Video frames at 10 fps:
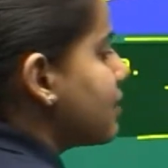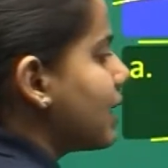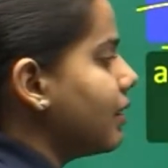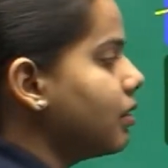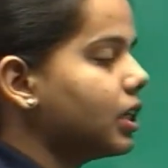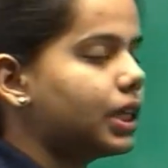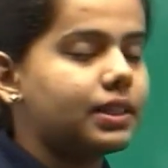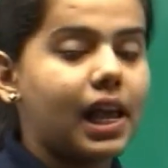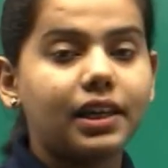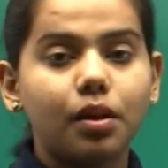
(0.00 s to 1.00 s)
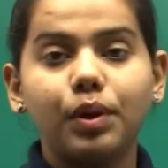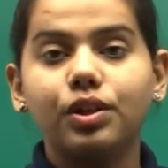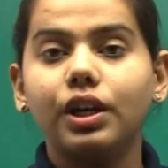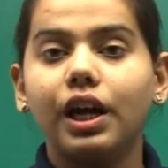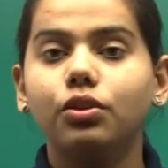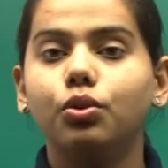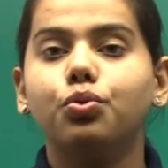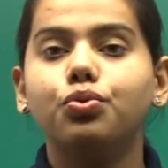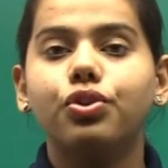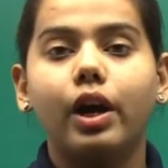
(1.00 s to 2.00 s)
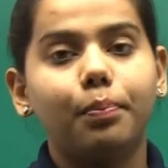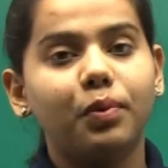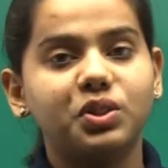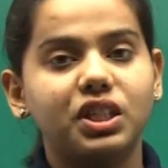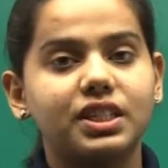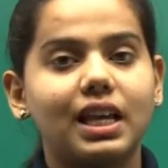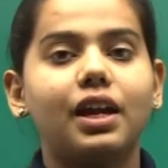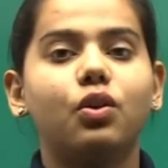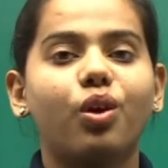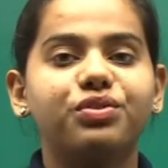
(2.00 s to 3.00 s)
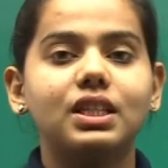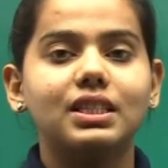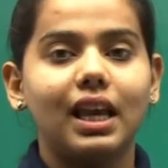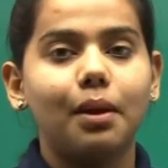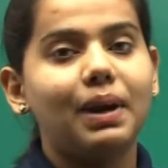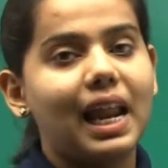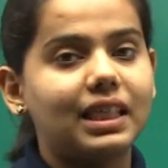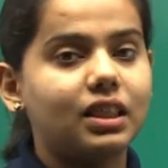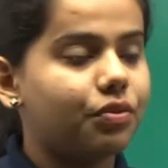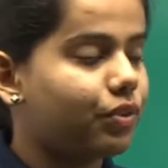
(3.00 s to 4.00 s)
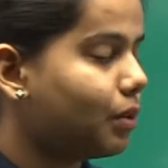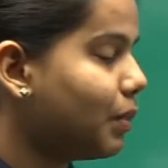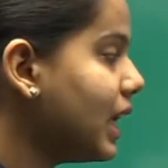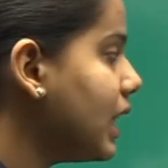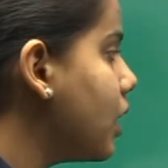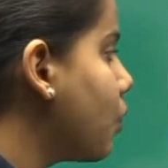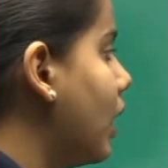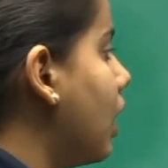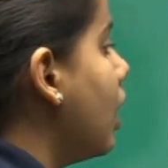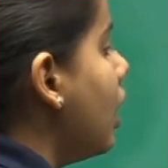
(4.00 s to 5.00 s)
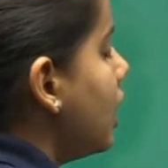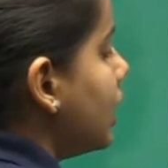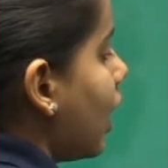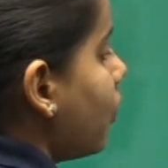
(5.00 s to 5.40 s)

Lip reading: side 30 cm hai, to dusre opposite side of the same length will be equal. Now